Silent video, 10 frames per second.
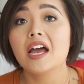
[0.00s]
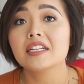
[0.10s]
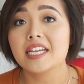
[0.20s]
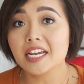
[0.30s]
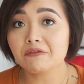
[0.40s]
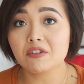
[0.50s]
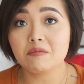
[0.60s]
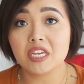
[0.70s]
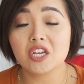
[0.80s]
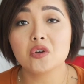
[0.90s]
take it from
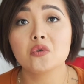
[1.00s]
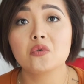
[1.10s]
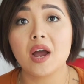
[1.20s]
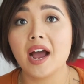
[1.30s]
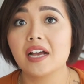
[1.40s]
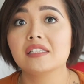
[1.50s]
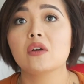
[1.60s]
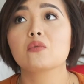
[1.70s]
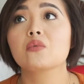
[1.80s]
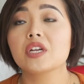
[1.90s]
me, who has
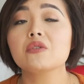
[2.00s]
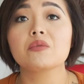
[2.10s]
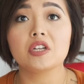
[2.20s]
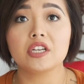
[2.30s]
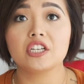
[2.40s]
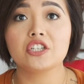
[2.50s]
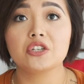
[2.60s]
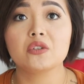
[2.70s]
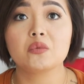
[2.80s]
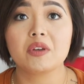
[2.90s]
real
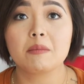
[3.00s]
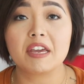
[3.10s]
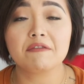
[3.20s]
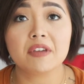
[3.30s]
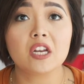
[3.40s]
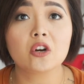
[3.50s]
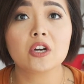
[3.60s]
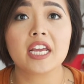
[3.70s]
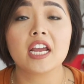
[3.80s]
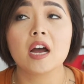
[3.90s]
issues with my feet
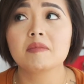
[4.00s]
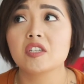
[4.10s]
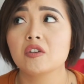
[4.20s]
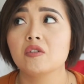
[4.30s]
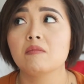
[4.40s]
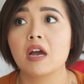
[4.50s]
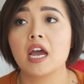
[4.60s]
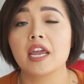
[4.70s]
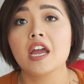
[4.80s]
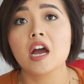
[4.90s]
hurting up to
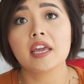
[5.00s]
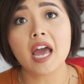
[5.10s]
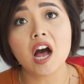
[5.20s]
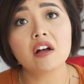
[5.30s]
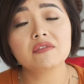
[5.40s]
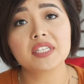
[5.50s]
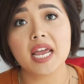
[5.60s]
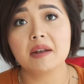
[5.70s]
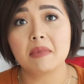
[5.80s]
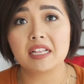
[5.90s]
my calves
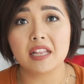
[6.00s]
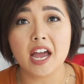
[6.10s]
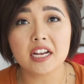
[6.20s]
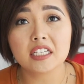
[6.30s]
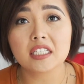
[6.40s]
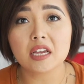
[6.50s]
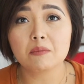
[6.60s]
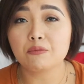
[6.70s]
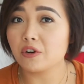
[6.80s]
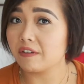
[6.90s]
and my legs.
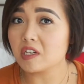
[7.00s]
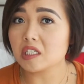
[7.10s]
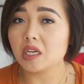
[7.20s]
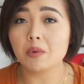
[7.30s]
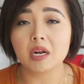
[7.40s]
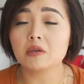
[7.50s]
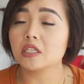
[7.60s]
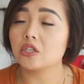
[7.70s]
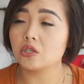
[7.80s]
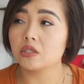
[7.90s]
Previously, when I
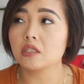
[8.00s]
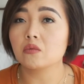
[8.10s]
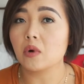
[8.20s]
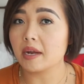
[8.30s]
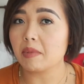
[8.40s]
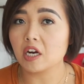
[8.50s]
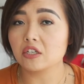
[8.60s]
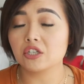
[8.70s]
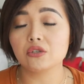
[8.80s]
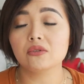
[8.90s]
wasn't using the right pair of
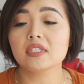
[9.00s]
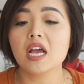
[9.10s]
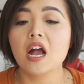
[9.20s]
shoes,